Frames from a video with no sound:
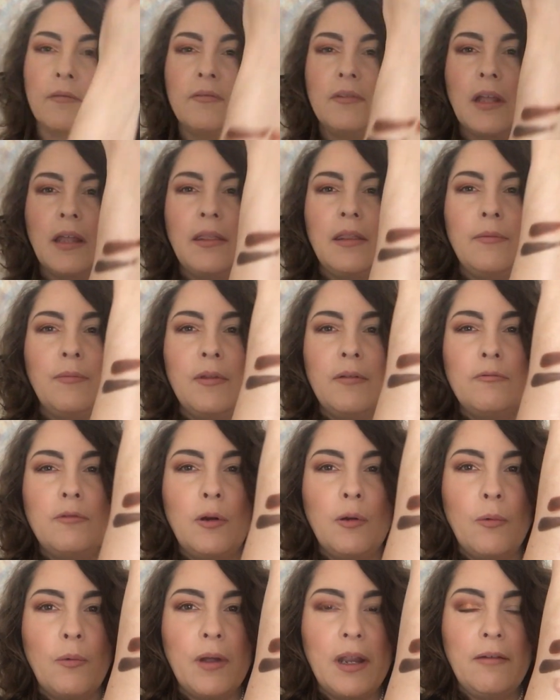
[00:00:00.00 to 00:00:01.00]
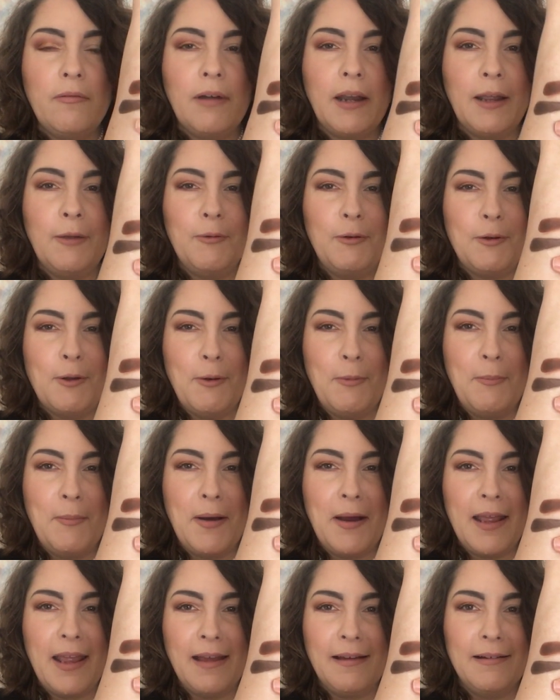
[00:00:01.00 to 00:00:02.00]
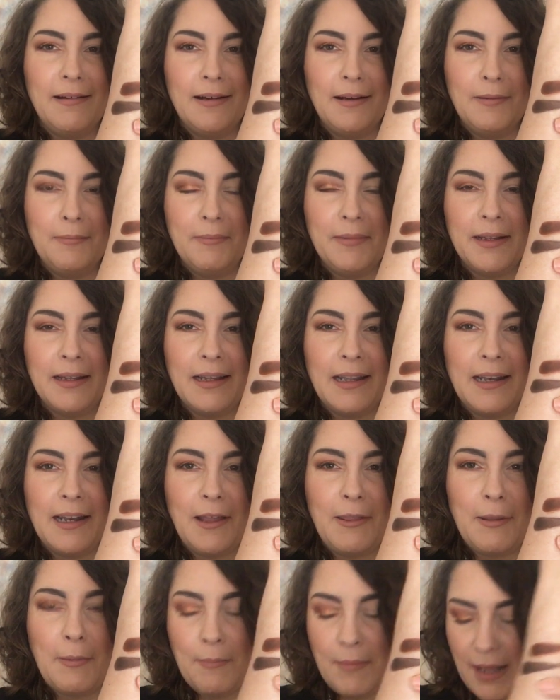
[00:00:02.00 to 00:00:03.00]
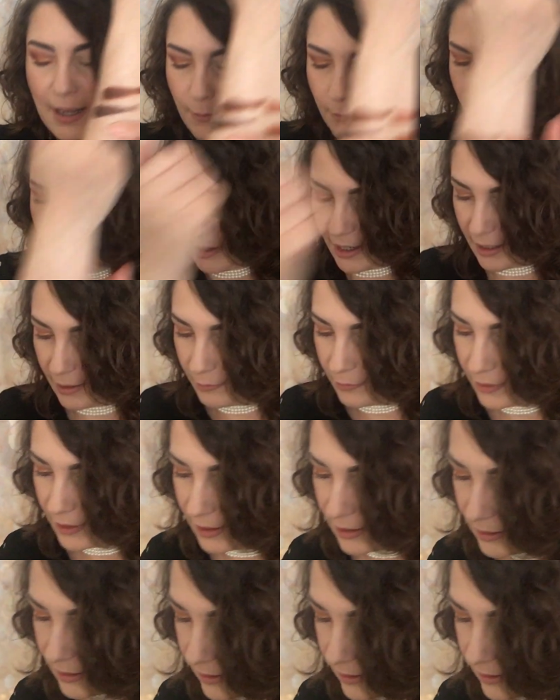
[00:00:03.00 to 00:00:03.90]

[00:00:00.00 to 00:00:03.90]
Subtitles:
Done them the wrong way round on my arm. Another matte brown.